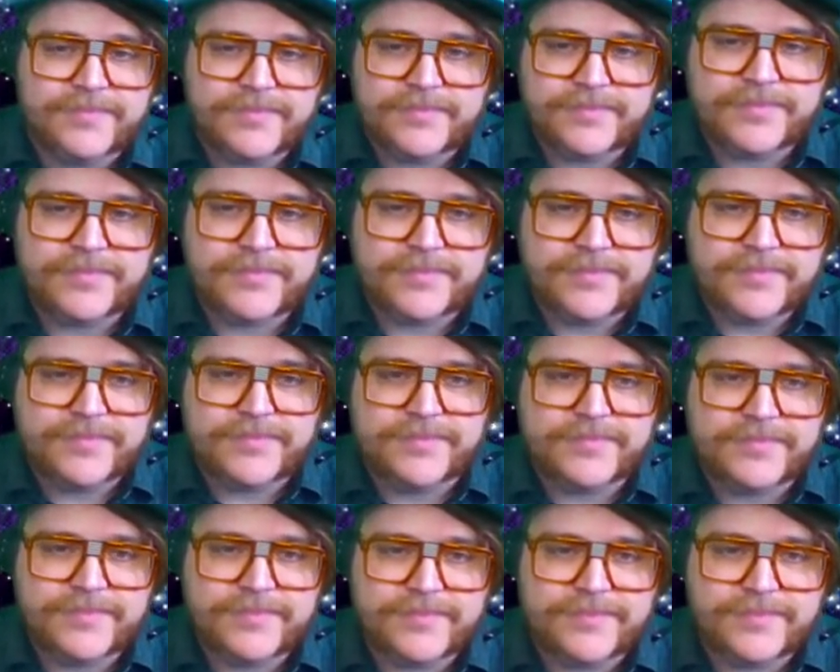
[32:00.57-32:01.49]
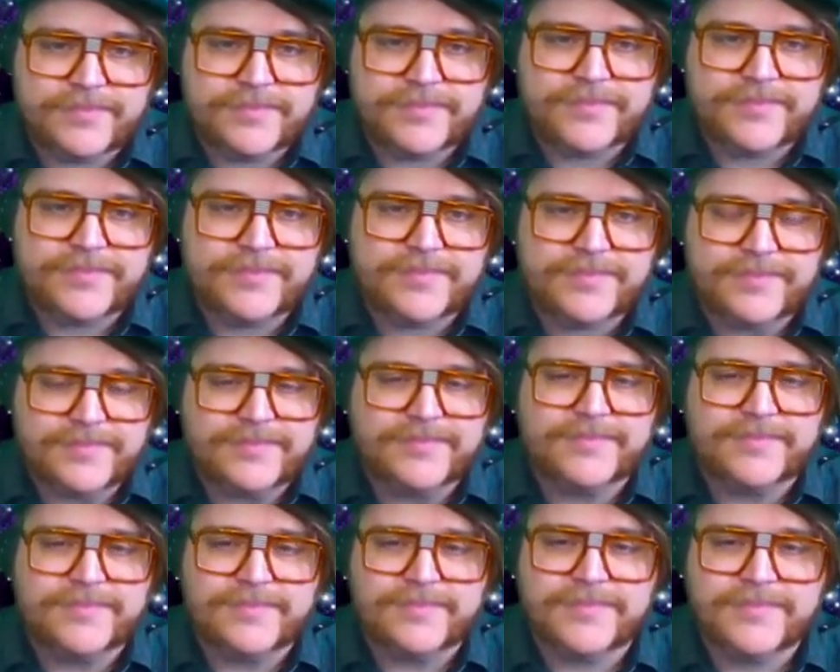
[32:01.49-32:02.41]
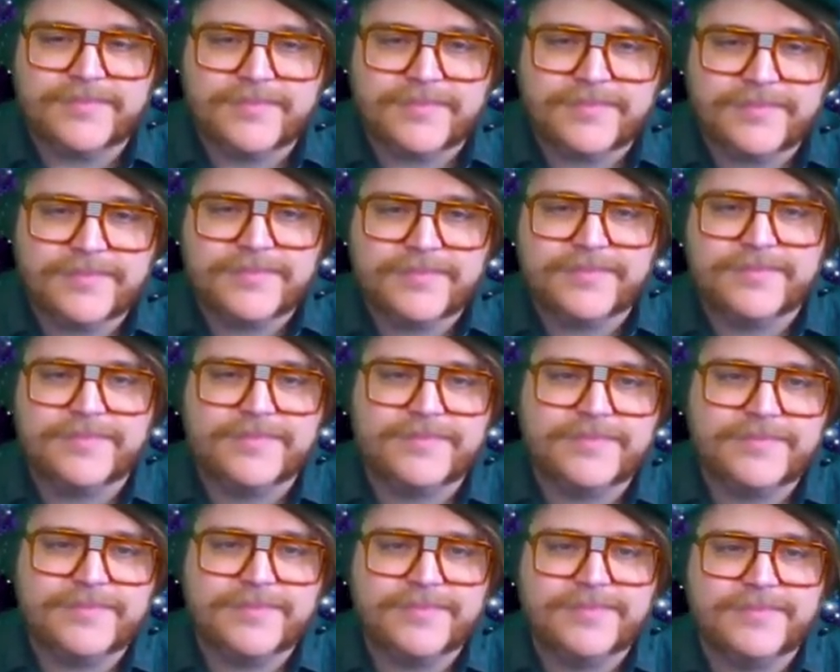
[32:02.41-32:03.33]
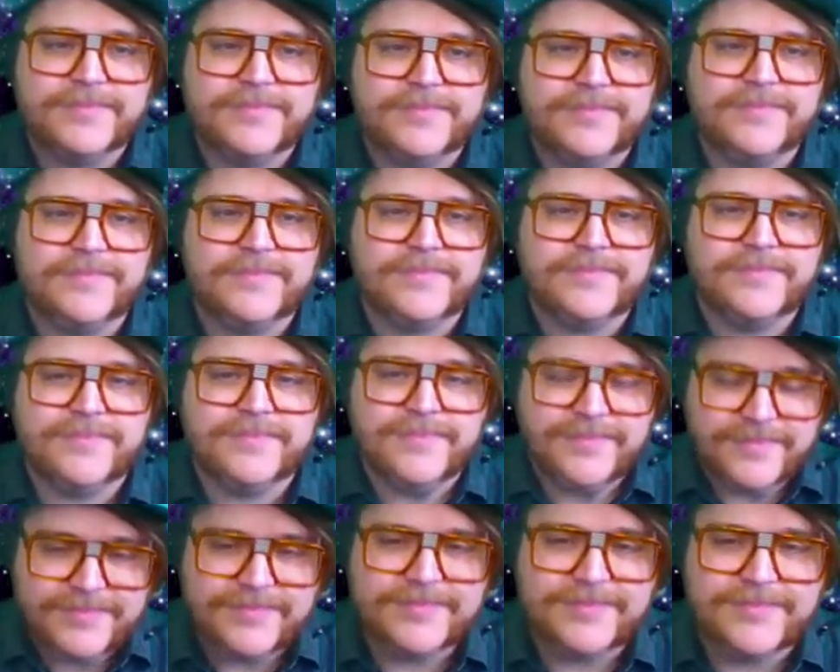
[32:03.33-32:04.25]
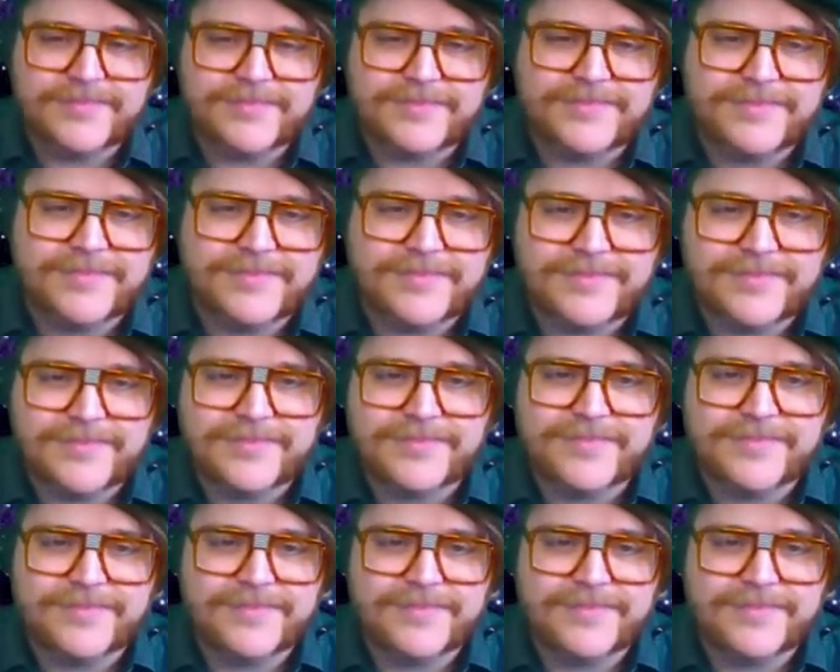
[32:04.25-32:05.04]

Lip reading: [no speech]